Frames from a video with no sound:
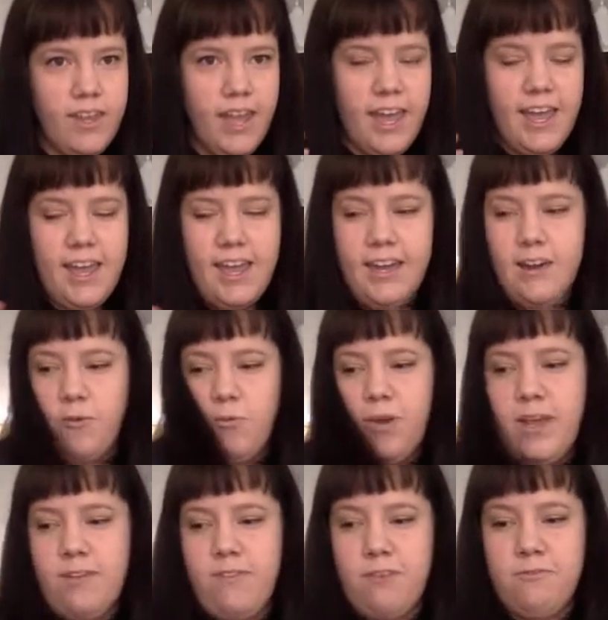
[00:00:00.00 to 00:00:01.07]
And we
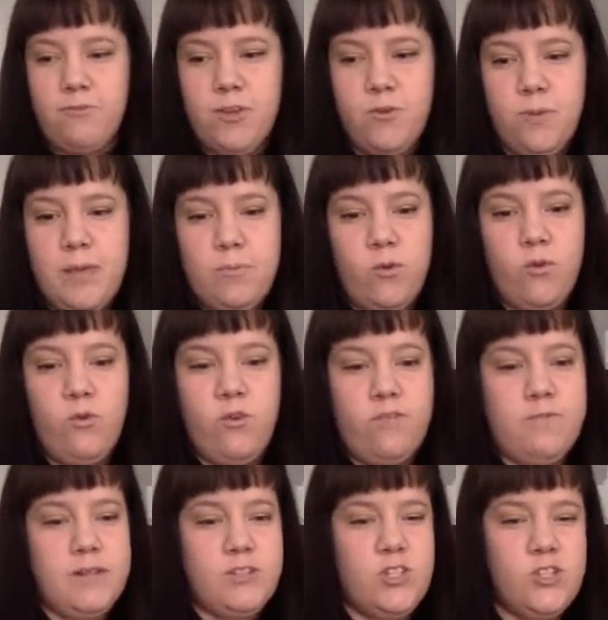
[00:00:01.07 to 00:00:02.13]
have a few people who
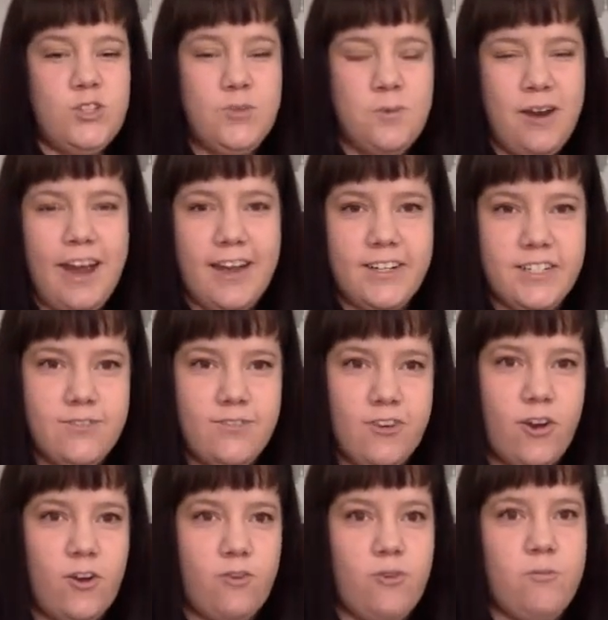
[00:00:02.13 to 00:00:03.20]
have been super active in
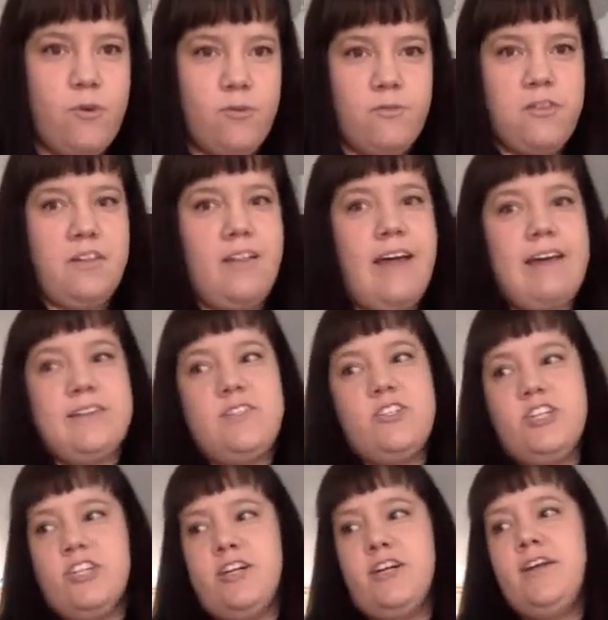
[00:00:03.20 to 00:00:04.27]
our group over the last
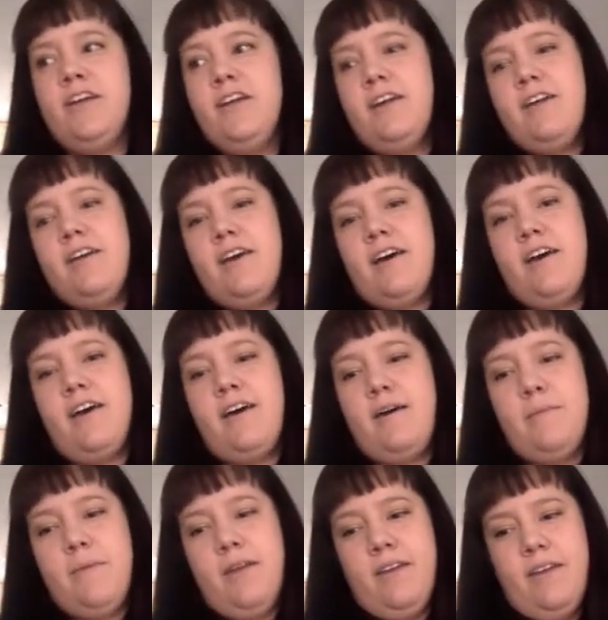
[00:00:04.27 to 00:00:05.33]
year.
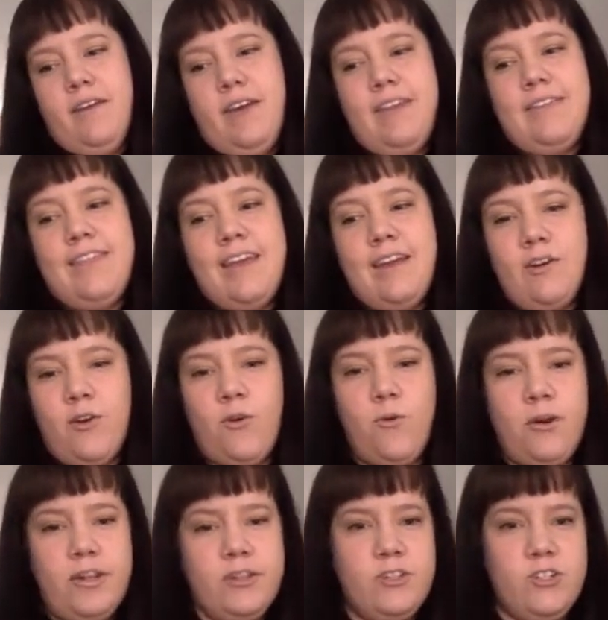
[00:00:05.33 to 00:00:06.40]
Um, and they are
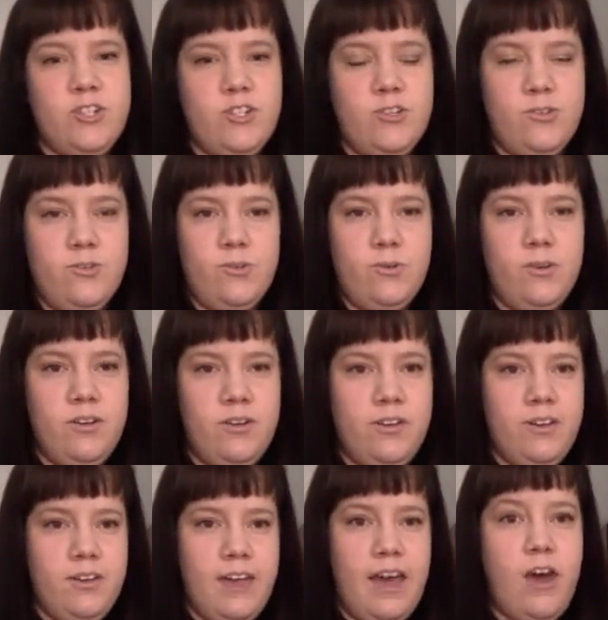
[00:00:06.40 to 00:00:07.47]
going to
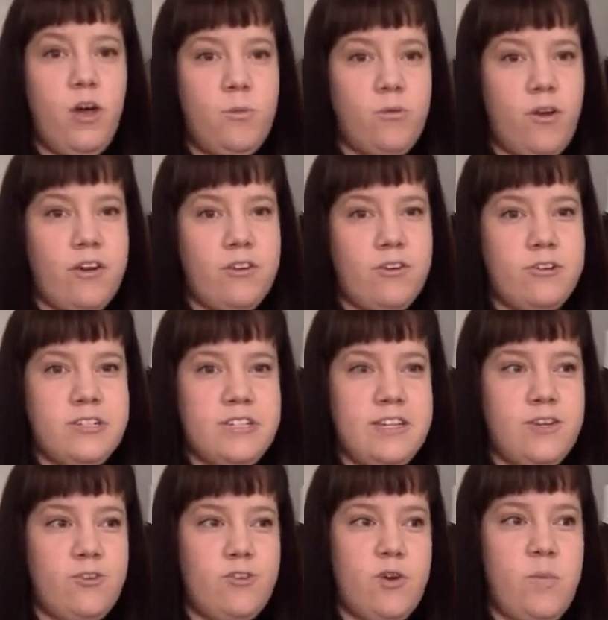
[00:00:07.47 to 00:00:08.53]
help run our
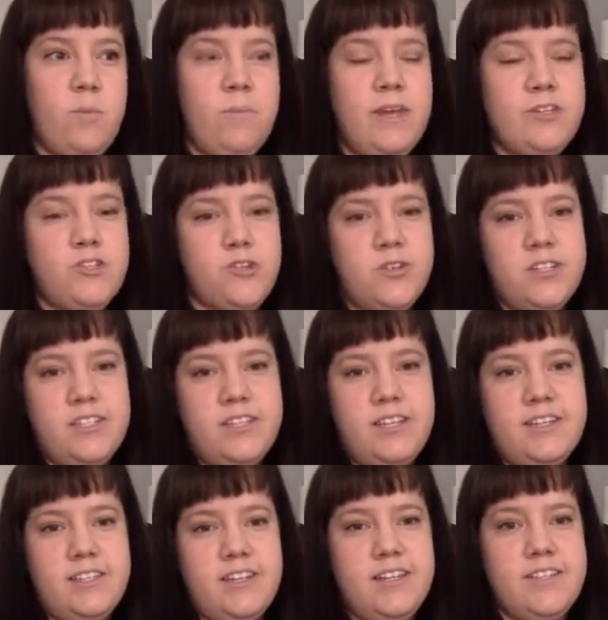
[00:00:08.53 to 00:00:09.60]
critique group, make sure it
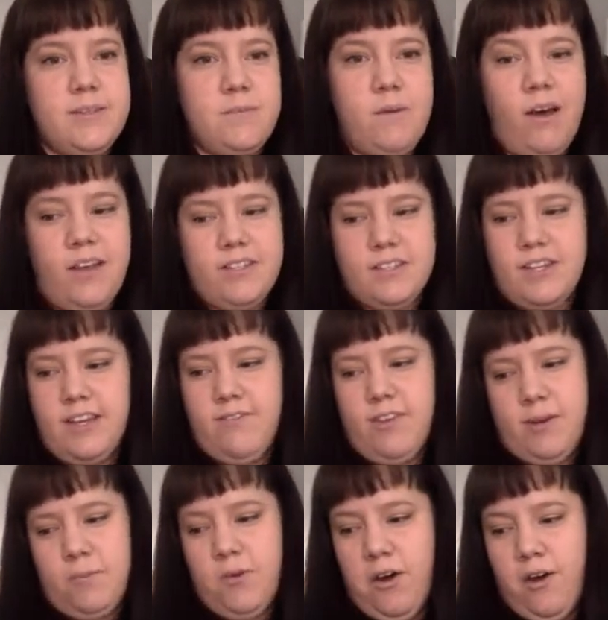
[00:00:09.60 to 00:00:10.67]
stays nice and positive, and
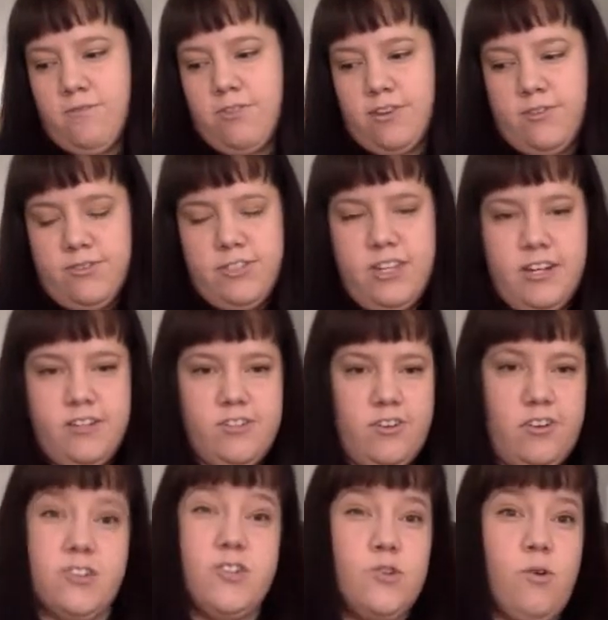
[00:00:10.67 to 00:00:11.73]
I'm confident those ladies are
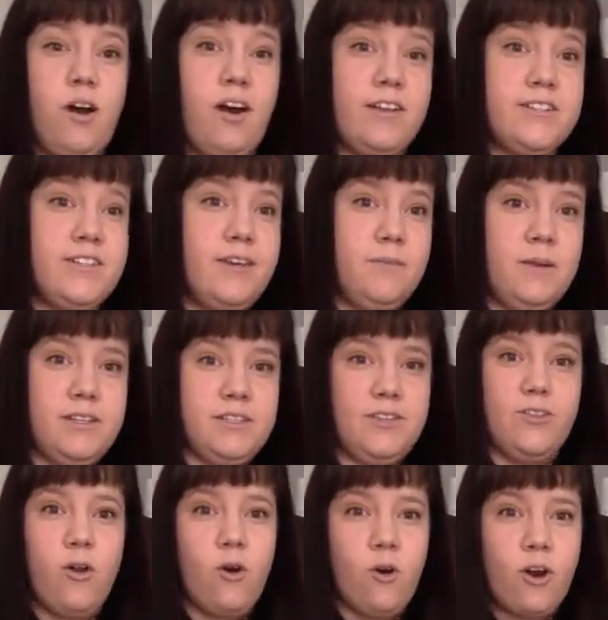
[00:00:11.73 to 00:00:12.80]
going to do awesome. It's
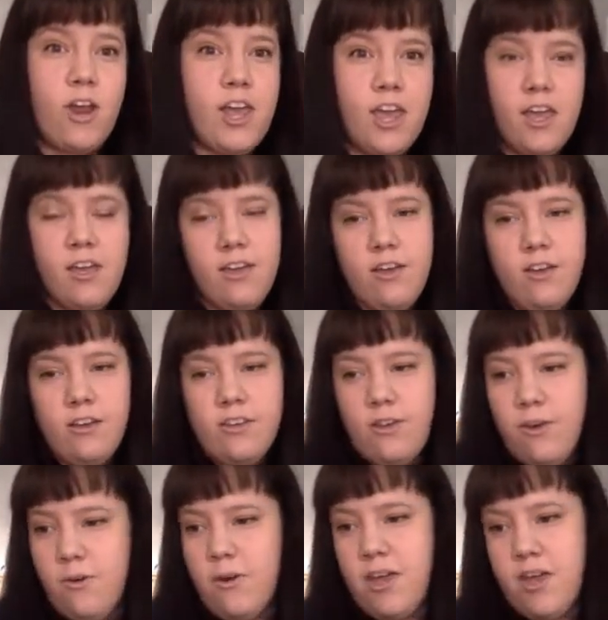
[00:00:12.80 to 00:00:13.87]
Lori,
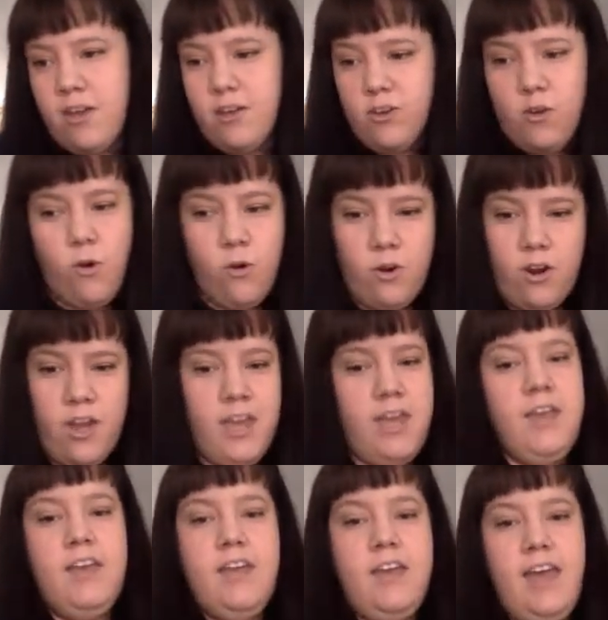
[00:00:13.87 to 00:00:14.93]
Chloe,
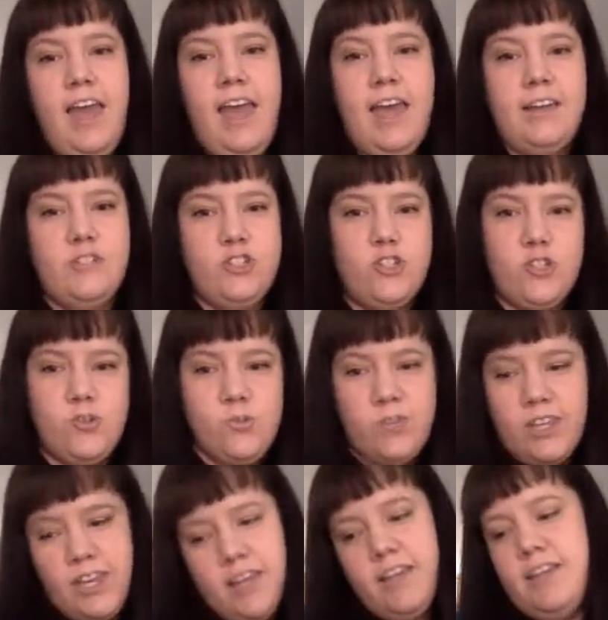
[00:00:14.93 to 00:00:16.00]
Corey, and
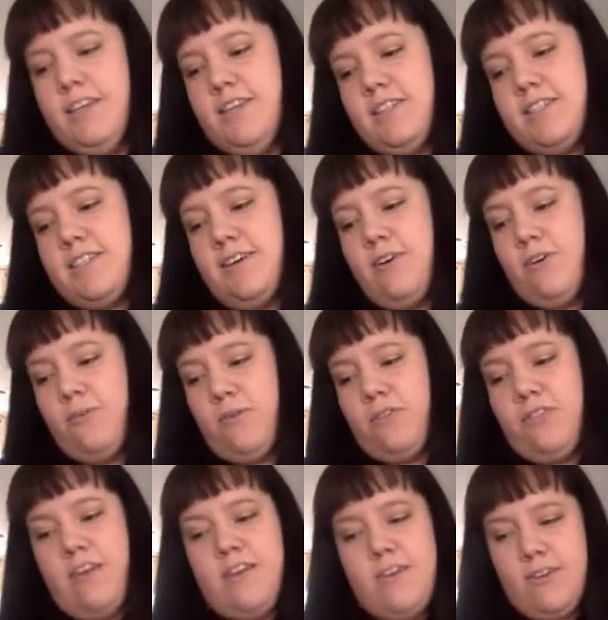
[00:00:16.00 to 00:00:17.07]
Julie. So
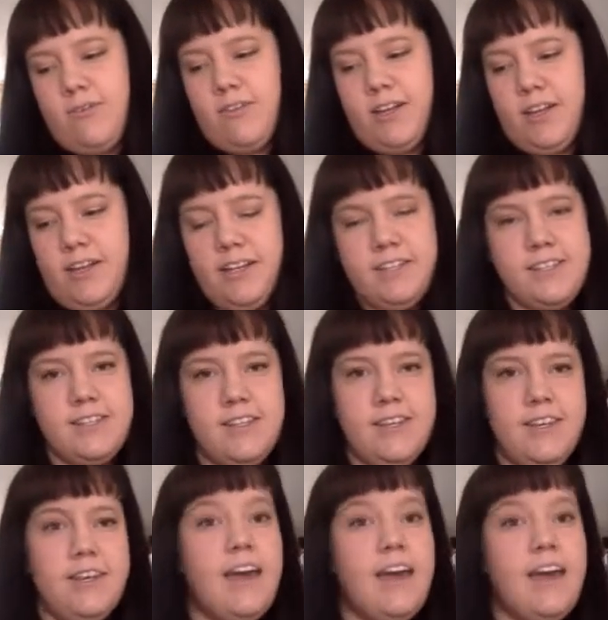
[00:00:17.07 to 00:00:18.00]
thank you, ladies.